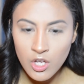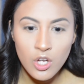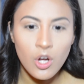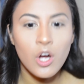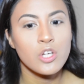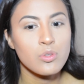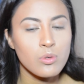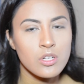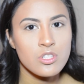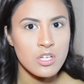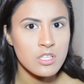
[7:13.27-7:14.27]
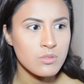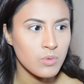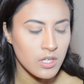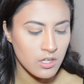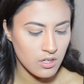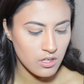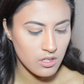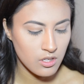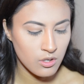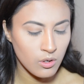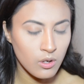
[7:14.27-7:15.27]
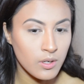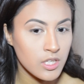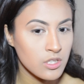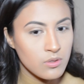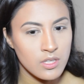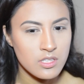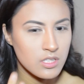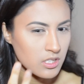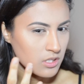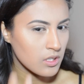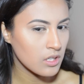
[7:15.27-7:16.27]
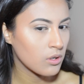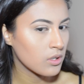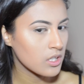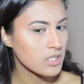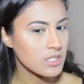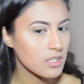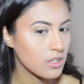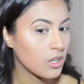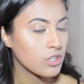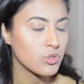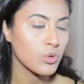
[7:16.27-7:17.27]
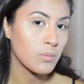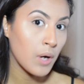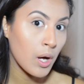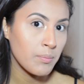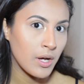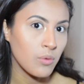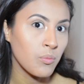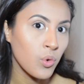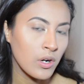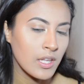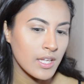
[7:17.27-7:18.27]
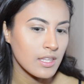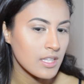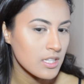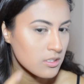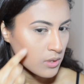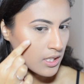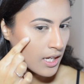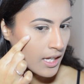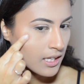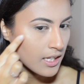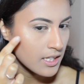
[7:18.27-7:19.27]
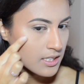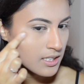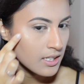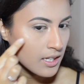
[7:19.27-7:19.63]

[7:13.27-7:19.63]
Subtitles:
contour shades when you're already doing this, because you can already see the contour pop out more like this with the highlight.